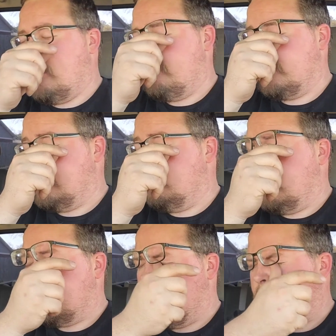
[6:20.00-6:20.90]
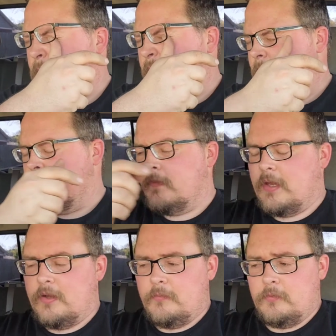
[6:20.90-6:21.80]
forget what company.
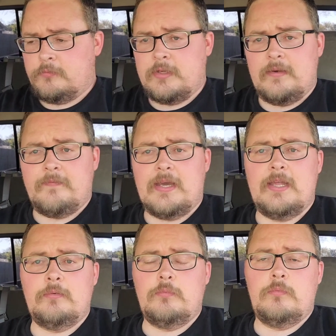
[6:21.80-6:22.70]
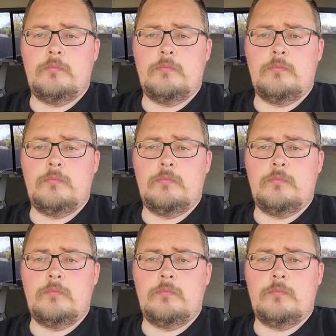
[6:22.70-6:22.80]
I will try to find